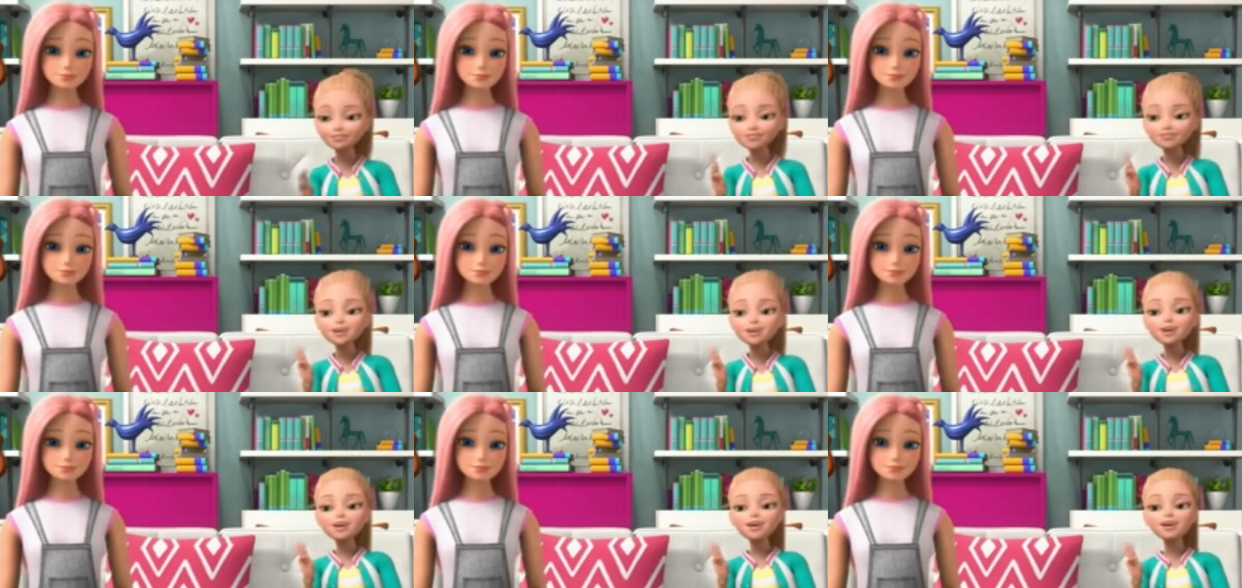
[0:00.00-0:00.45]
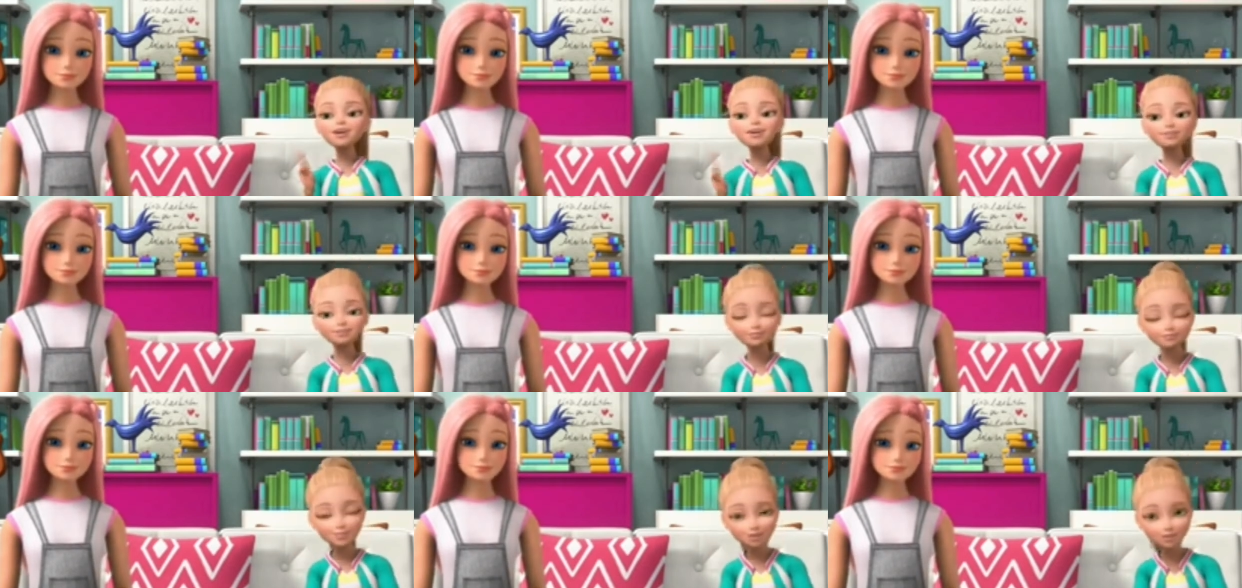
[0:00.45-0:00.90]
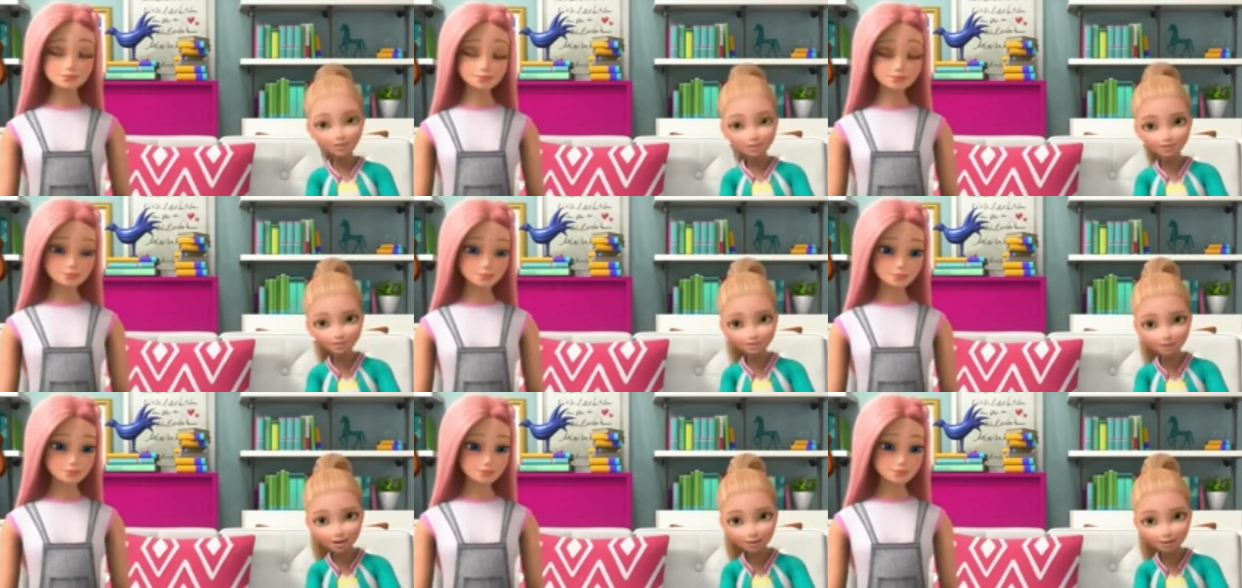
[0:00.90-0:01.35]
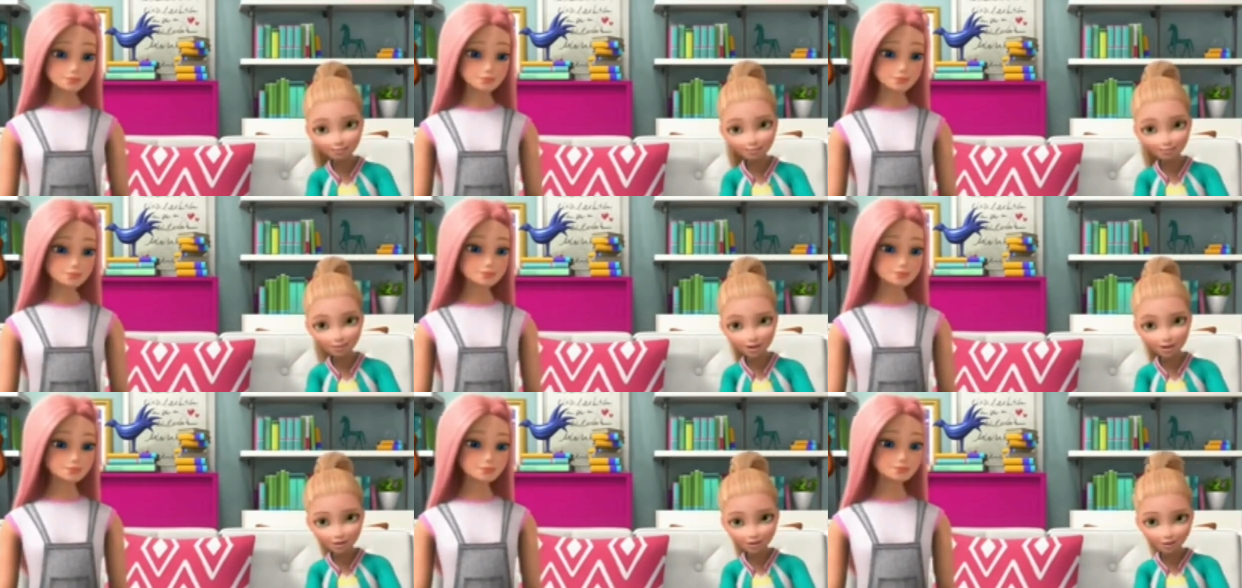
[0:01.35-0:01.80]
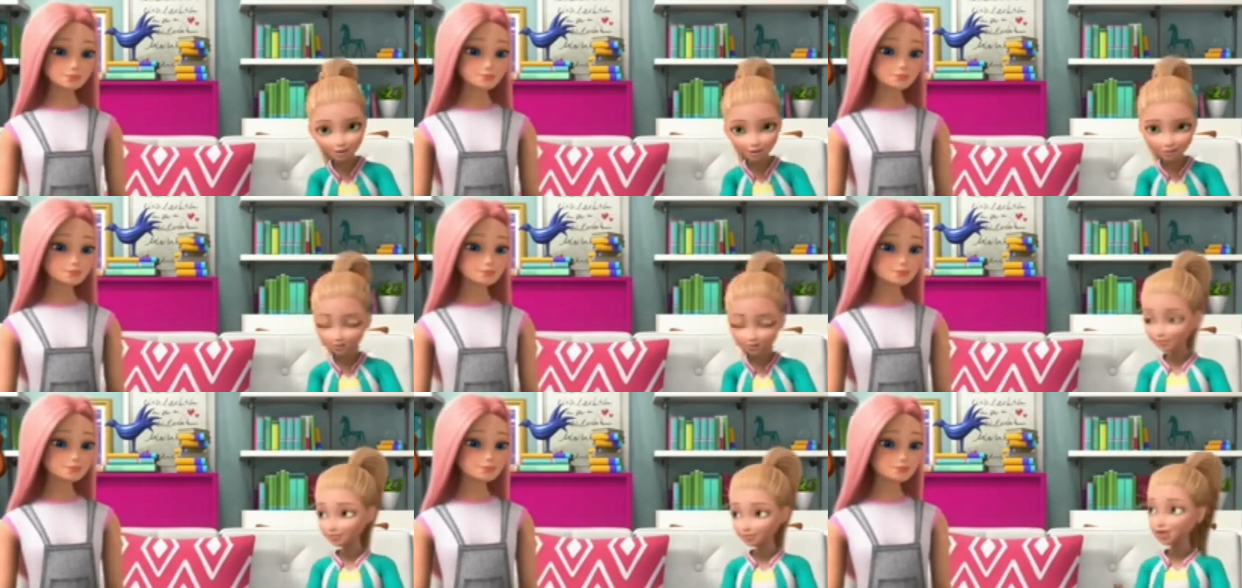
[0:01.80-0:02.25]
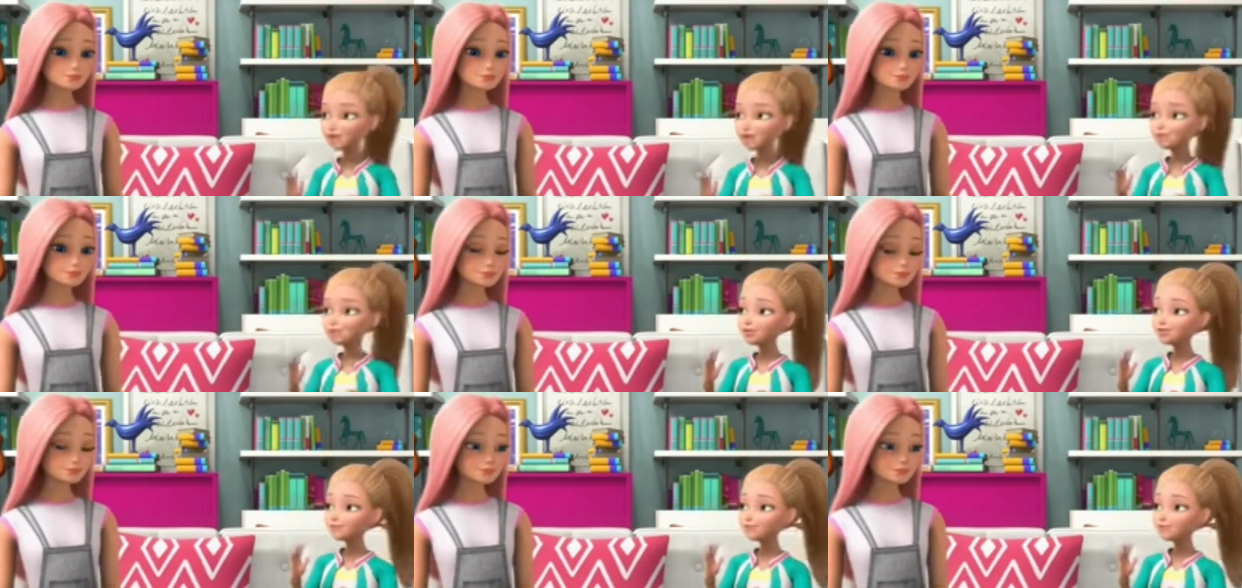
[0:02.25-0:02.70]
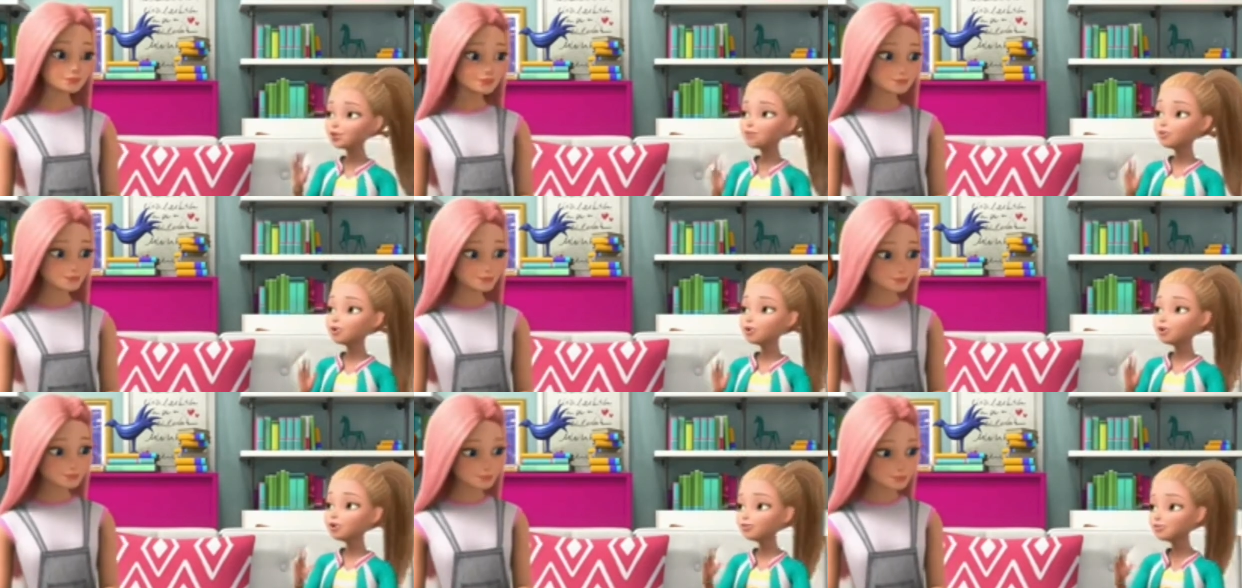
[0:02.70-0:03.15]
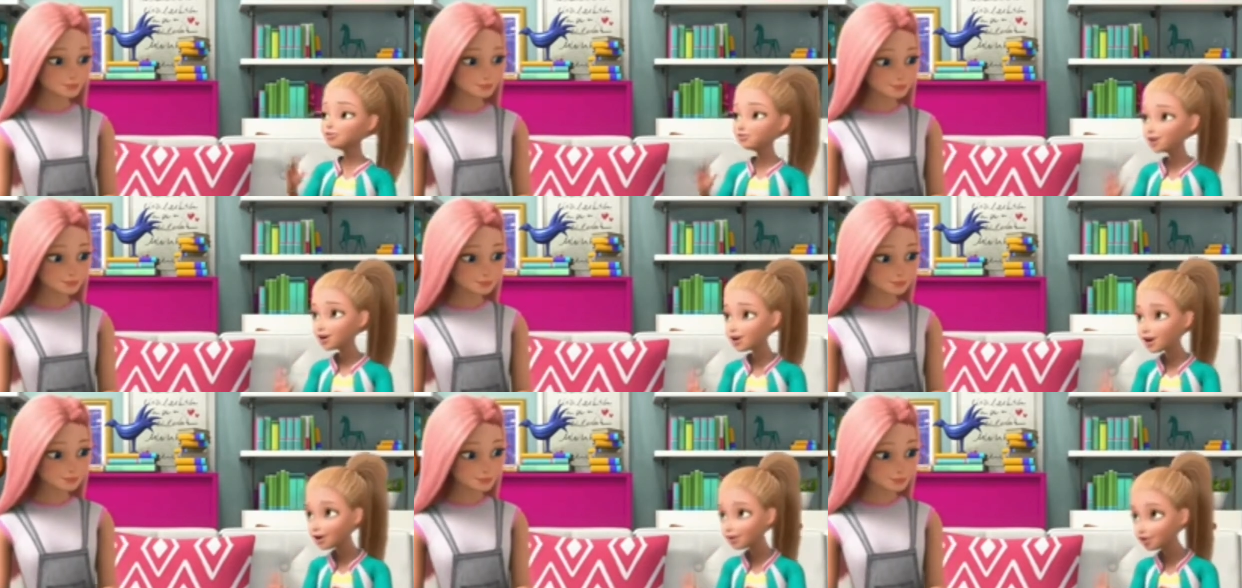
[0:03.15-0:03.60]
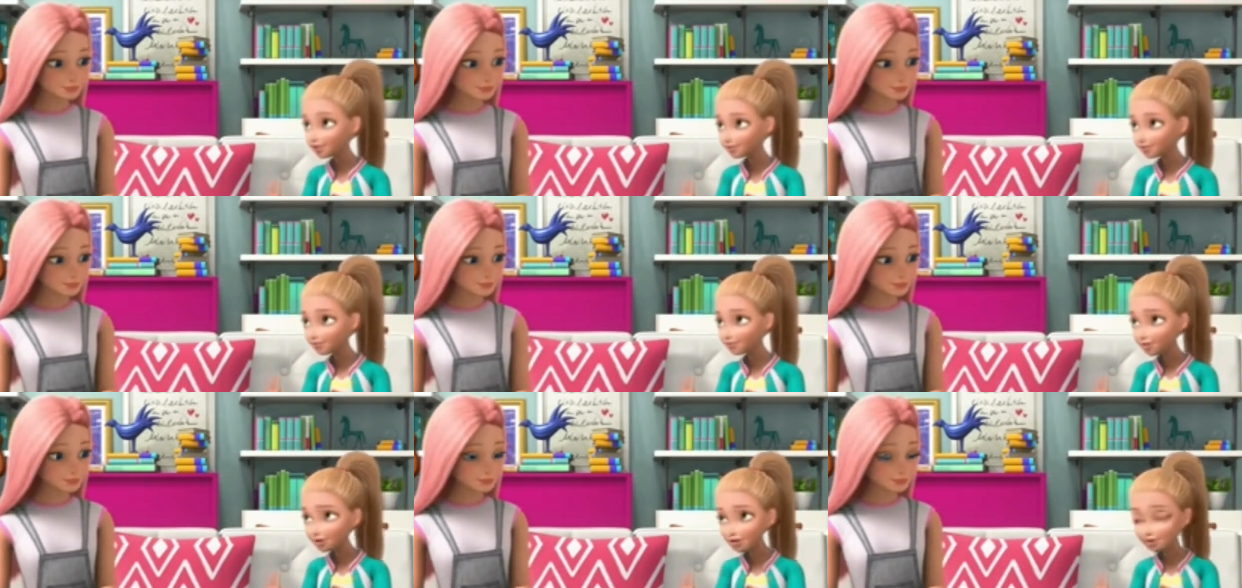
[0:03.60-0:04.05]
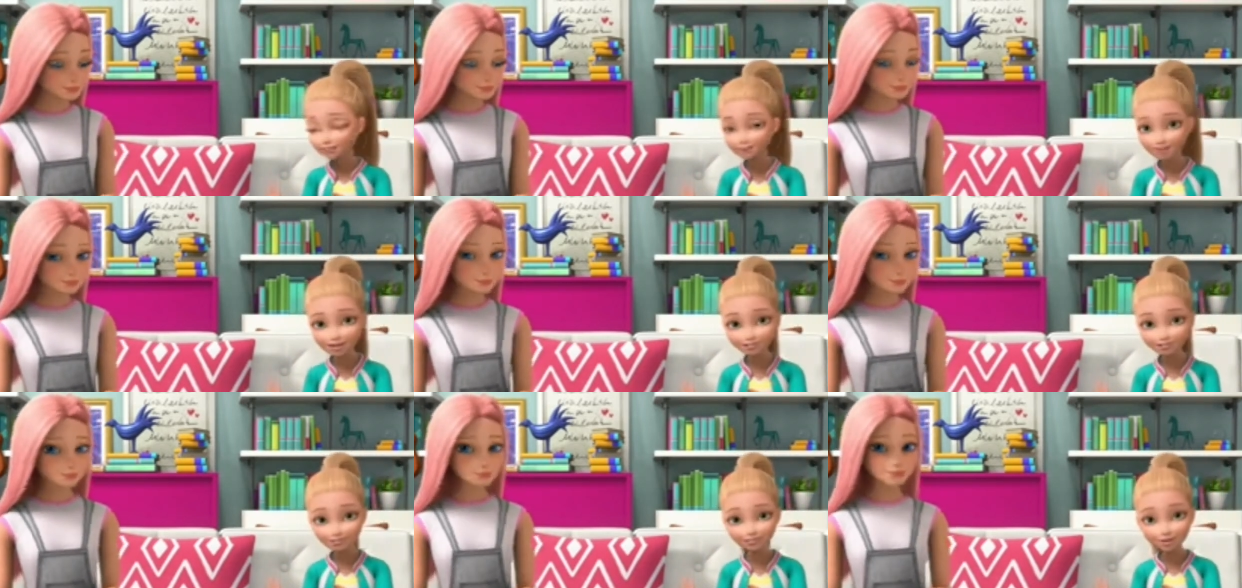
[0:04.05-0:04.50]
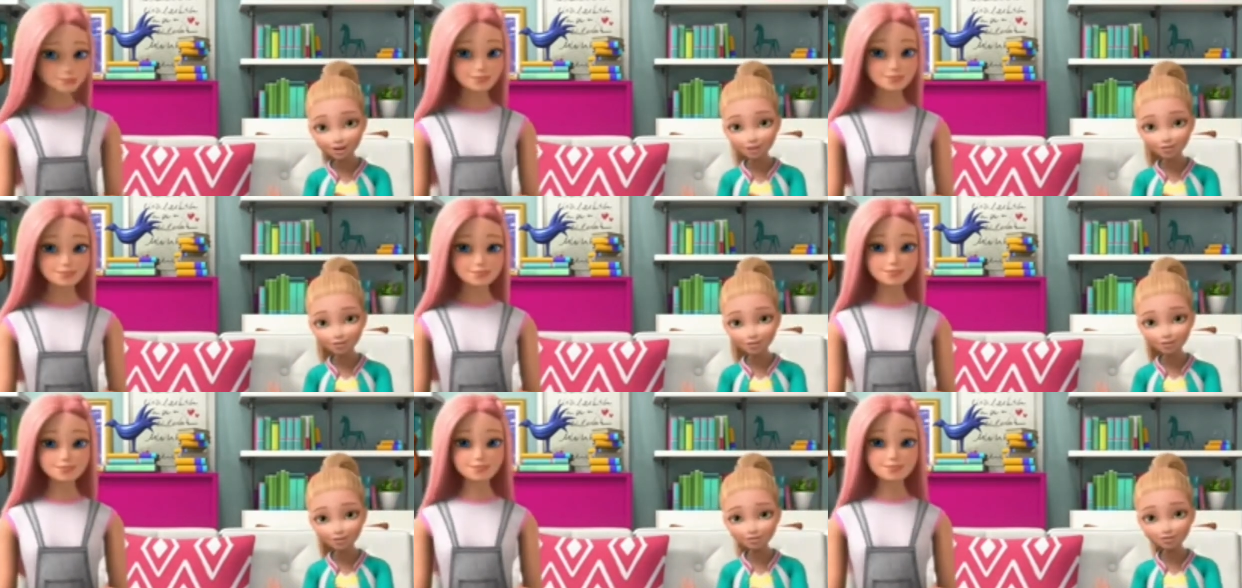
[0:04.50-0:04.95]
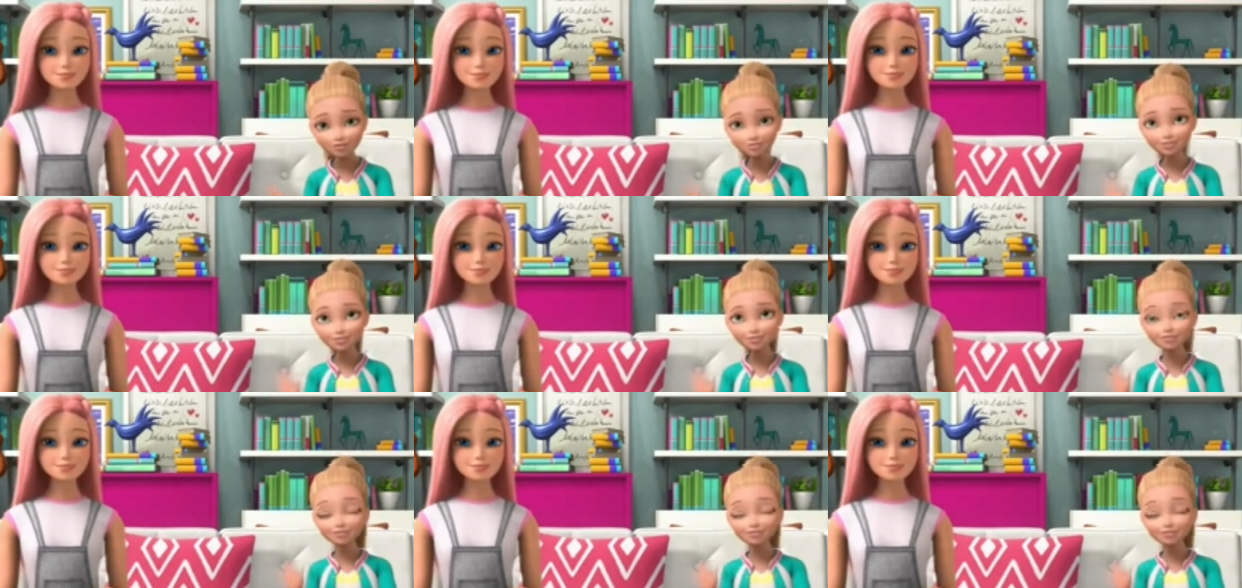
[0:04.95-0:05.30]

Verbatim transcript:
Speaker 1: uh, a picnic basket, an apple to go inside the picnic basket, mm -hmm